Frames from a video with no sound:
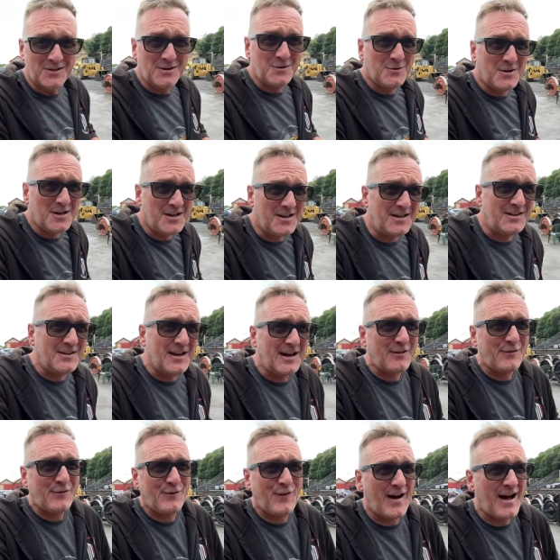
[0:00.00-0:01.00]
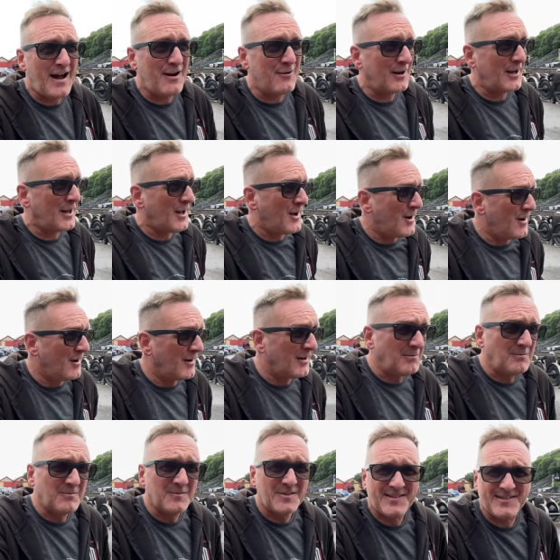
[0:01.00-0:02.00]
you hear that fire
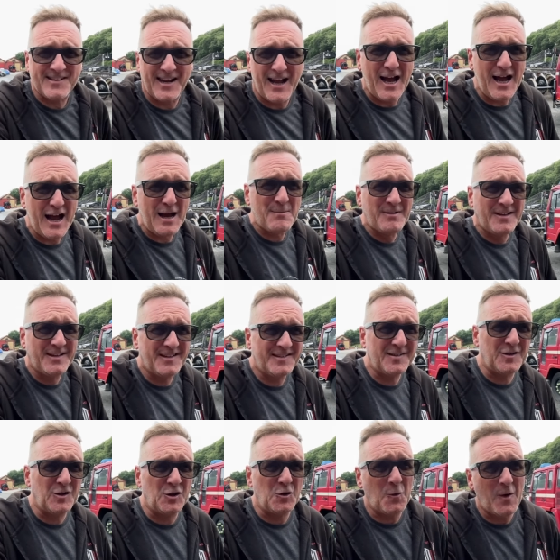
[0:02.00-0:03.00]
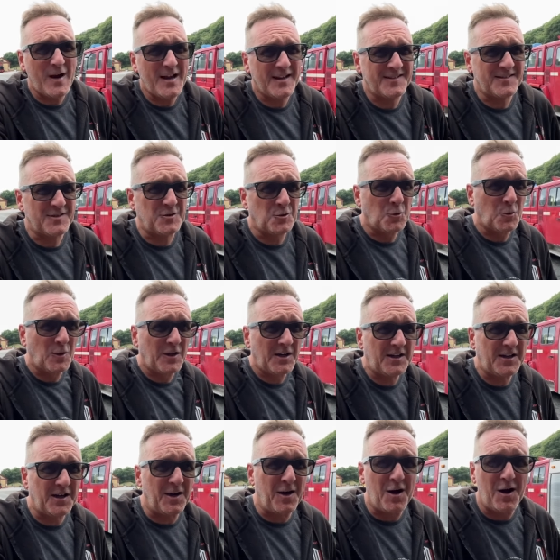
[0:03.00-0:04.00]
alarm, Sam is always cool
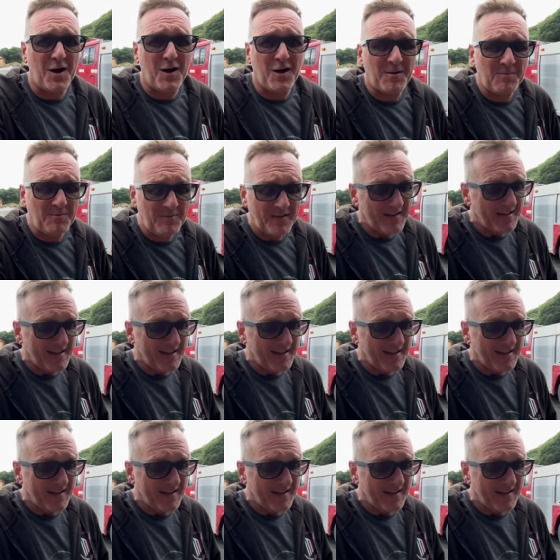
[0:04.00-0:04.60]
and calm.